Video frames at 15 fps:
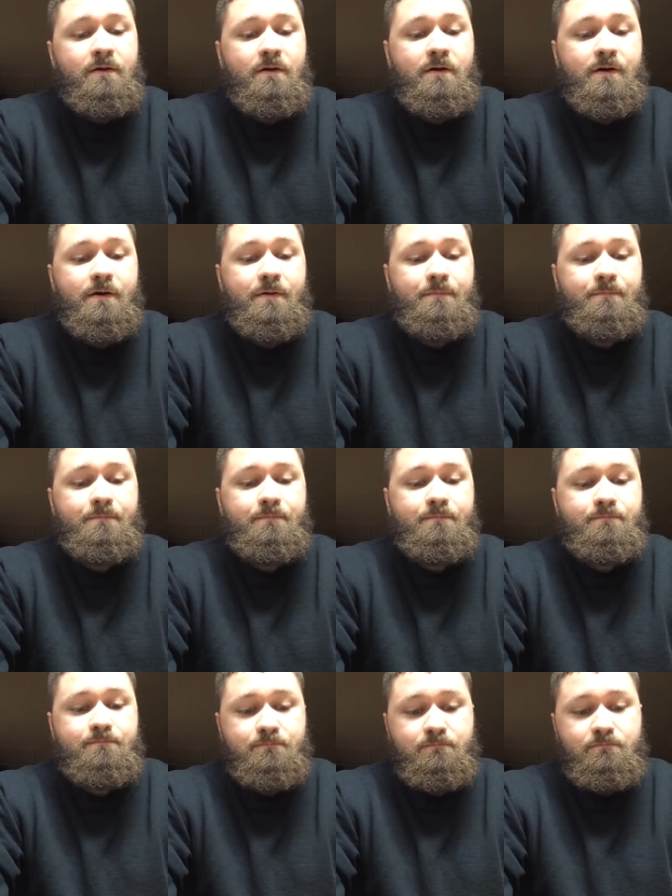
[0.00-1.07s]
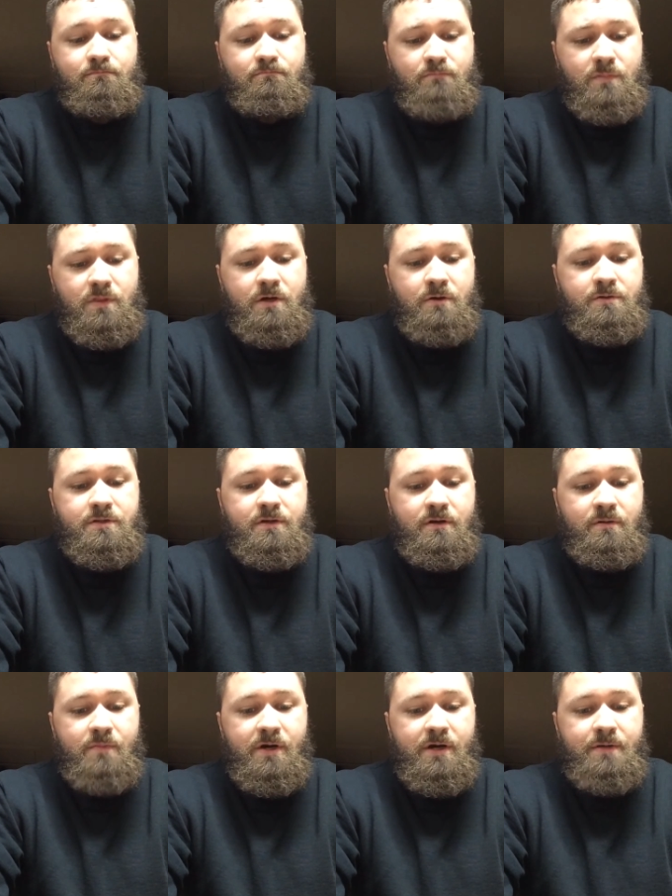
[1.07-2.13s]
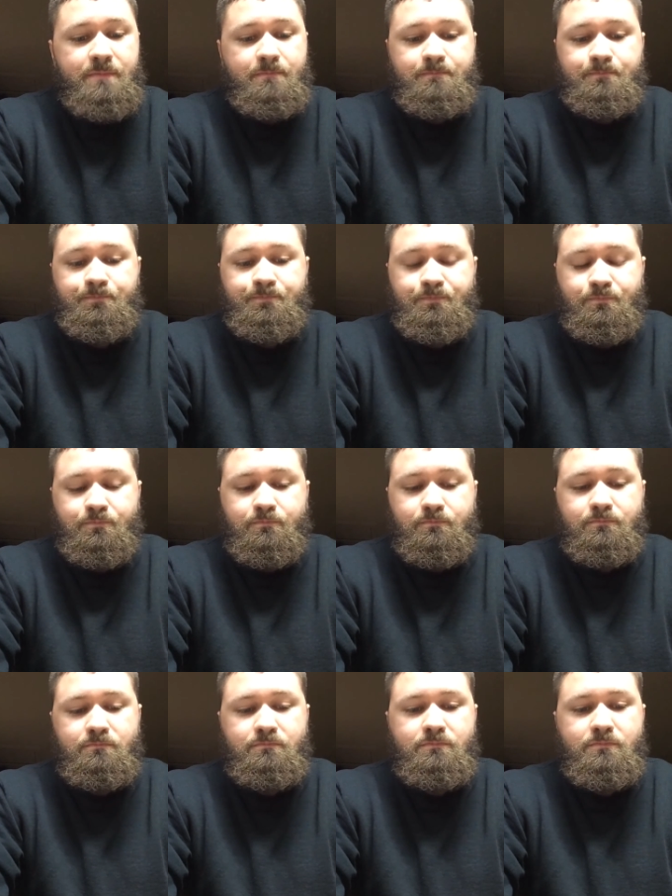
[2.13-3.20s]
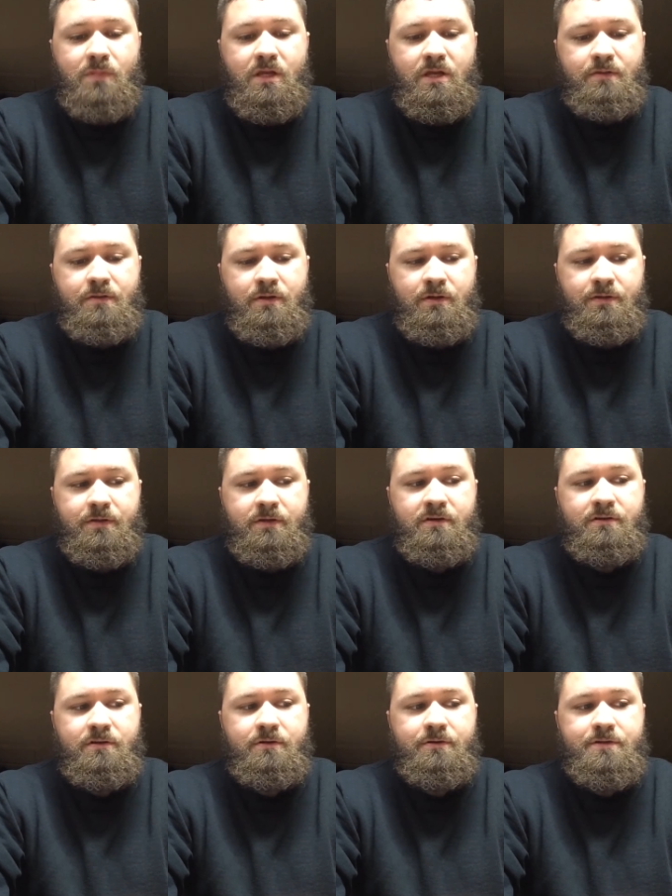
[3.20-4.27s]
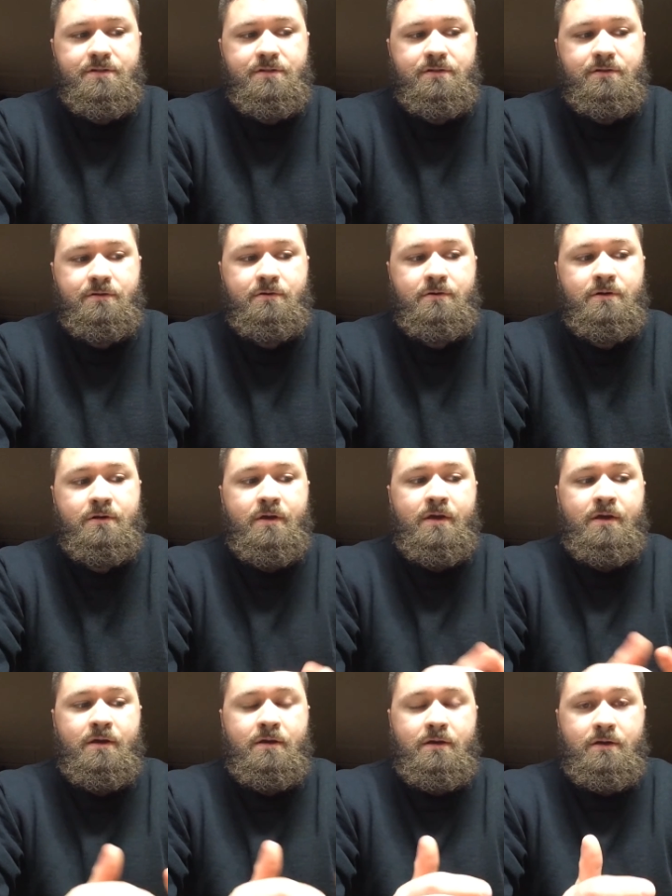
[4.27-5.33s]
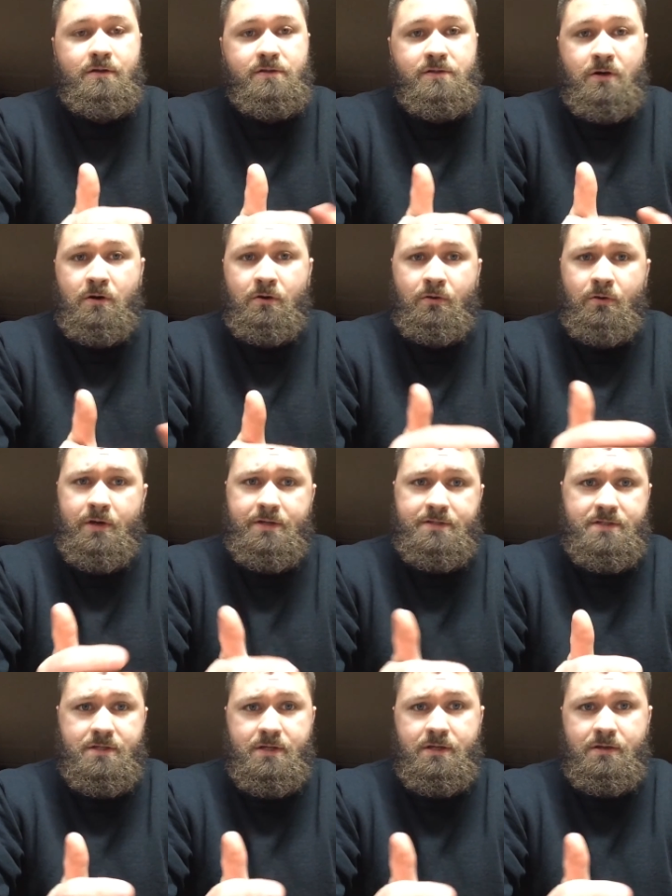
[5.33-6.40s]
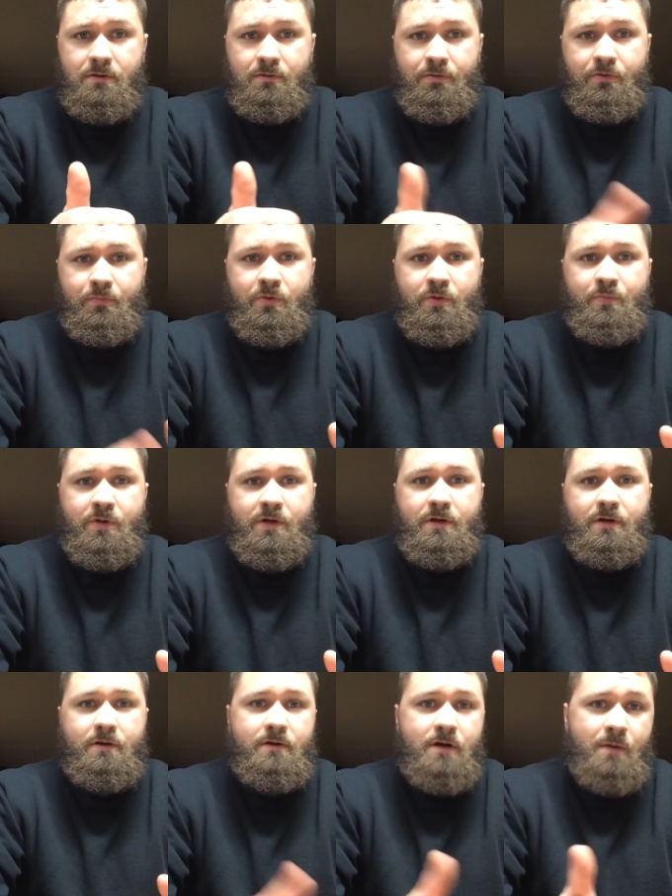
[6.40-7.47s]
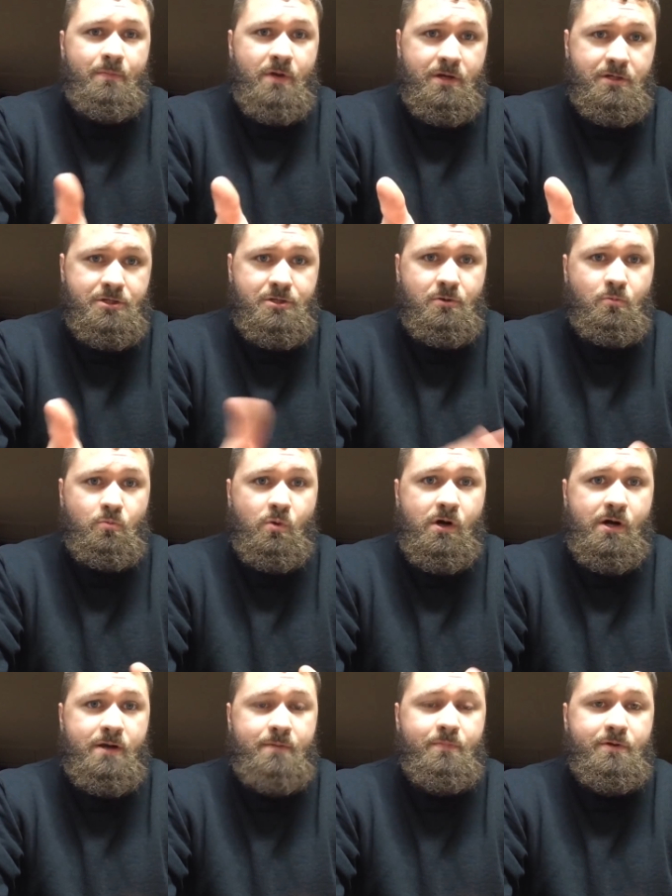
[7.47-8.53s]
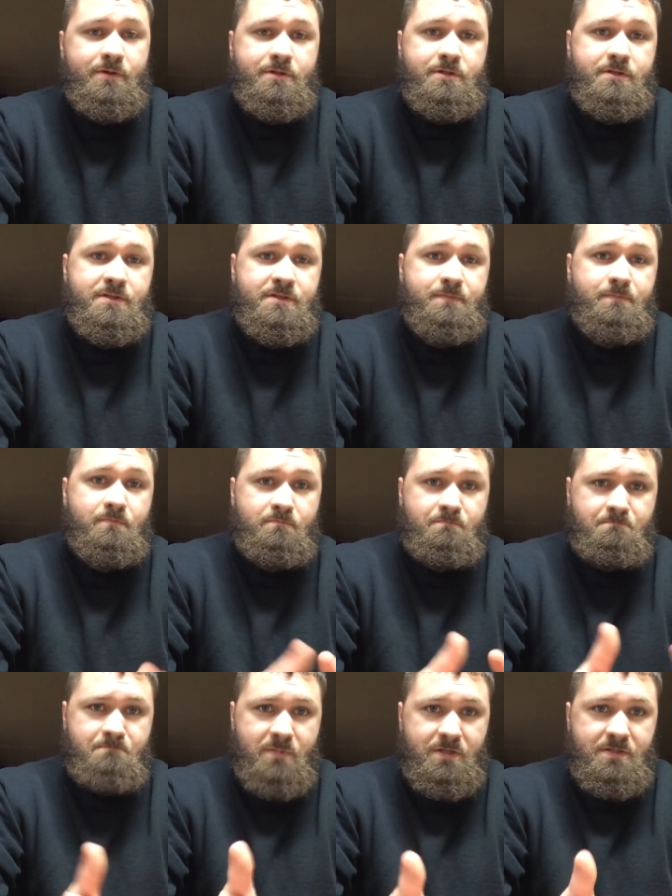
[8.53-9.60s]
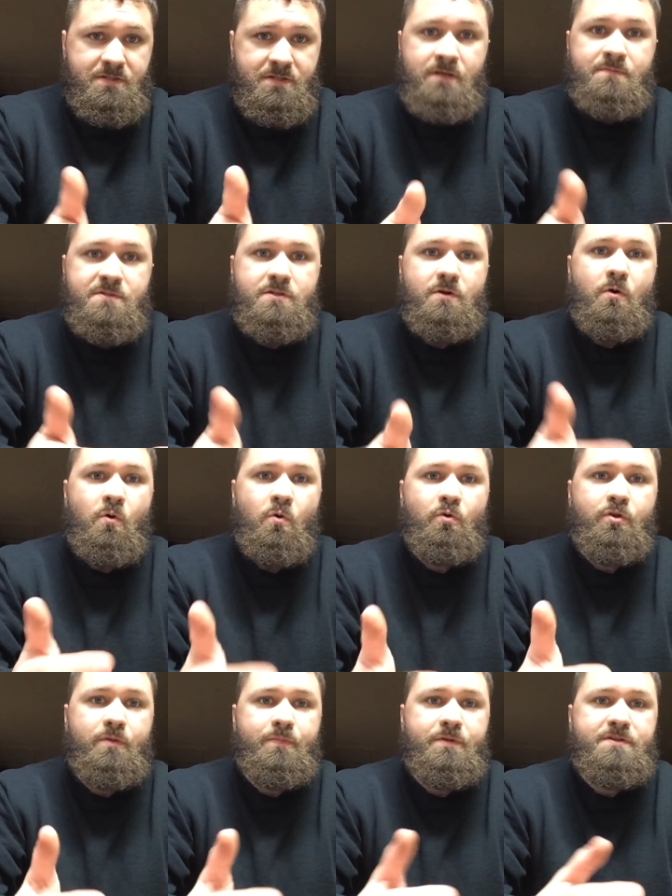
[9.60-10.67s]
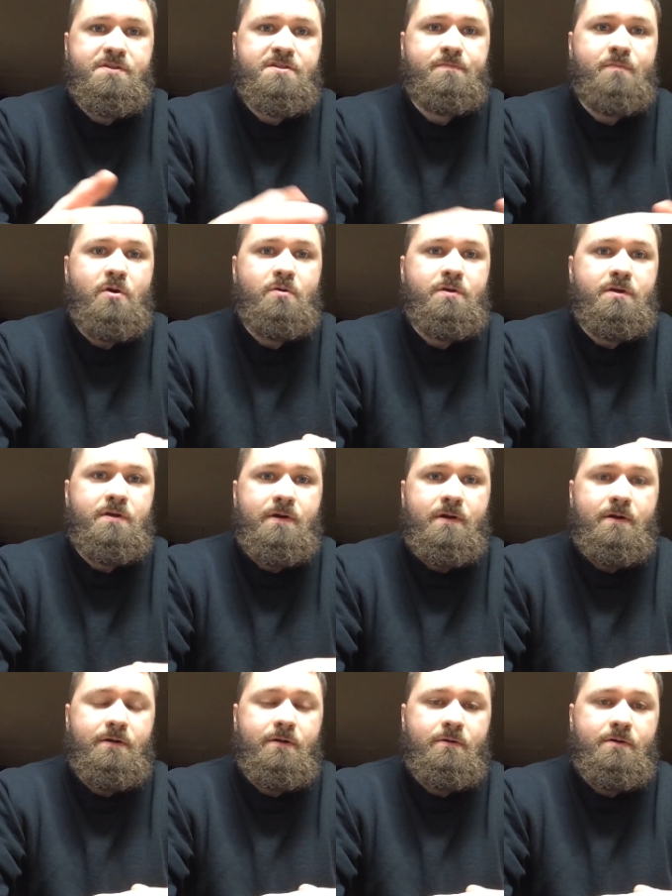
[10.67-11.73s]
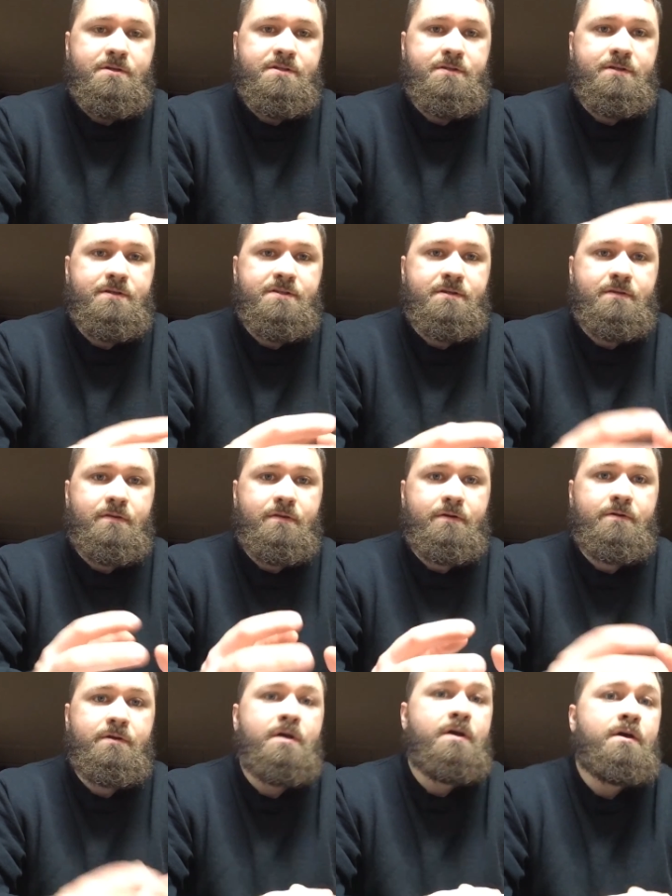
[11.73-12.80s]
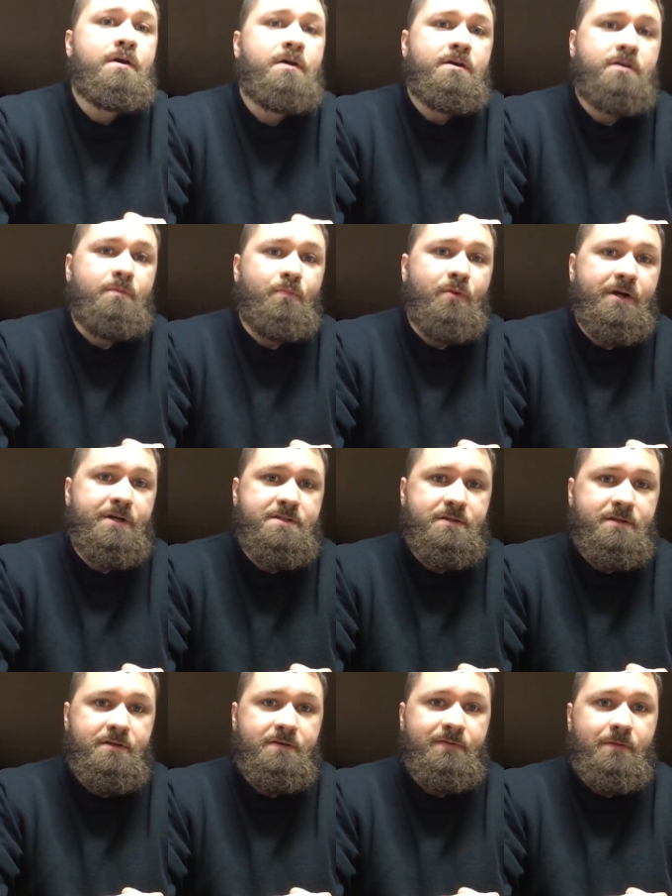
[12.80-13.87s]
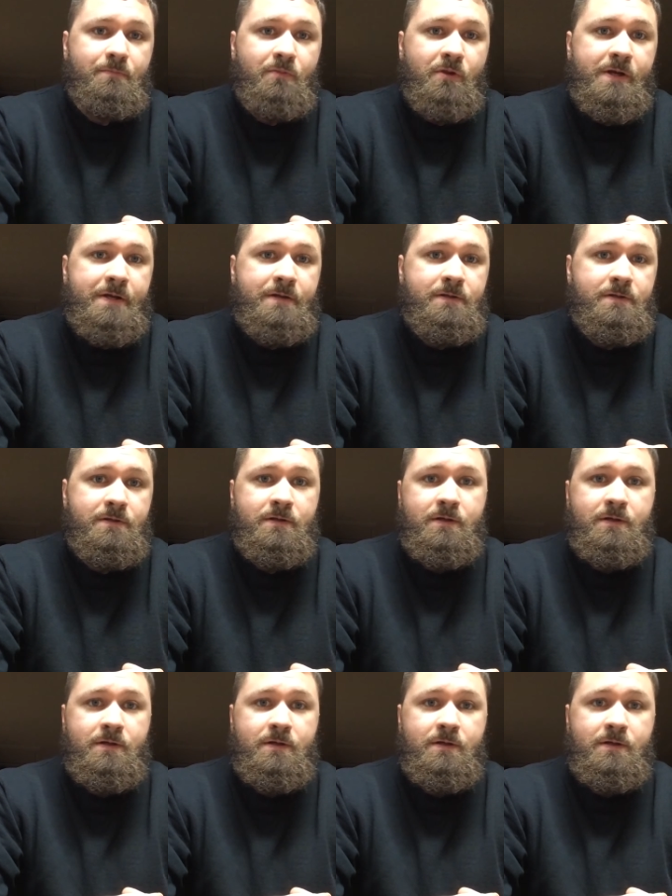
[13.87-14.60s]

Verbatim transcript: Um, no tongue bite. And the other thing I noticed too, it tolerates heat a little bit better. I'm not sure why, but it just it seems to hold up its smoky characteristics and the complexity of the blend.